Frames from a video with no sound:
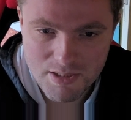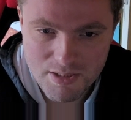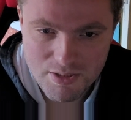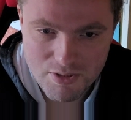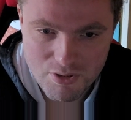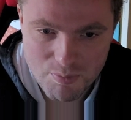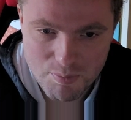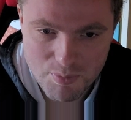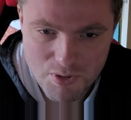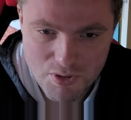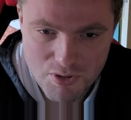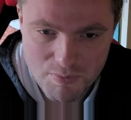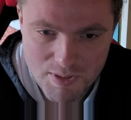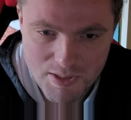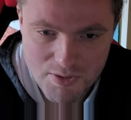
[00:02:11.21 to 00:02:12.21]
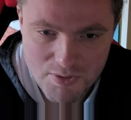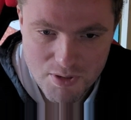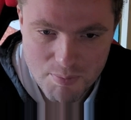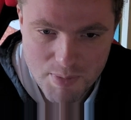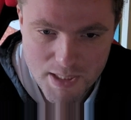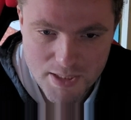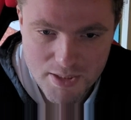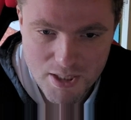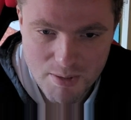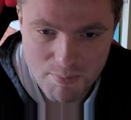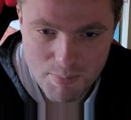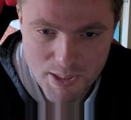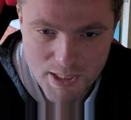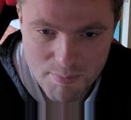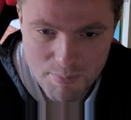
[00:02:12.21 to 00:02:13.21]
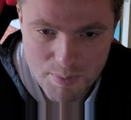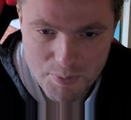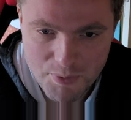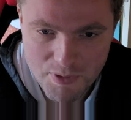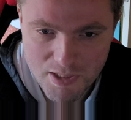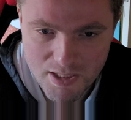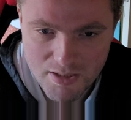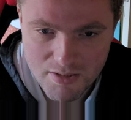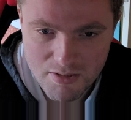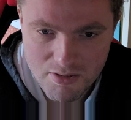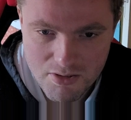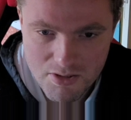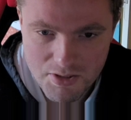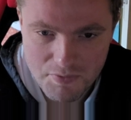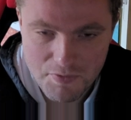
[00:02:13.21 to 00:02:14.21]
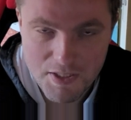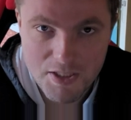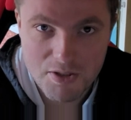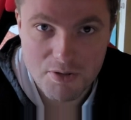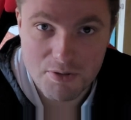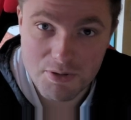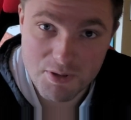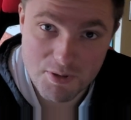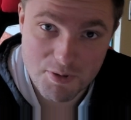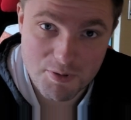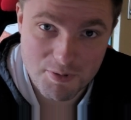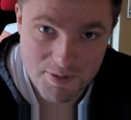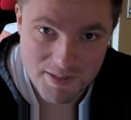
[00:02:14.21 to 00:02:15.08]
So someone took a big dump and then people were like, oh, thank you, so